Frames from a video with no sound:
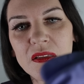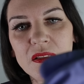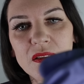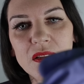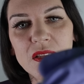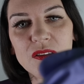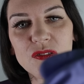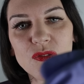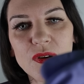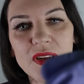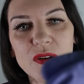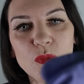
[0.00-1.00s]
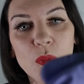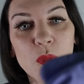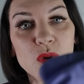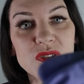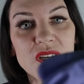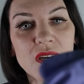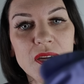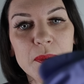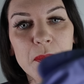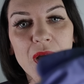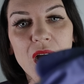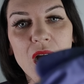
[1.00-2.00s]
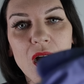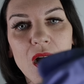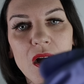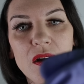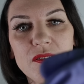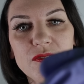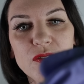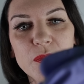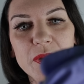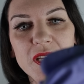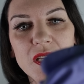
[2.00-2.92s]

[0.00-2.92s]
That's great. One more time. Ah for me.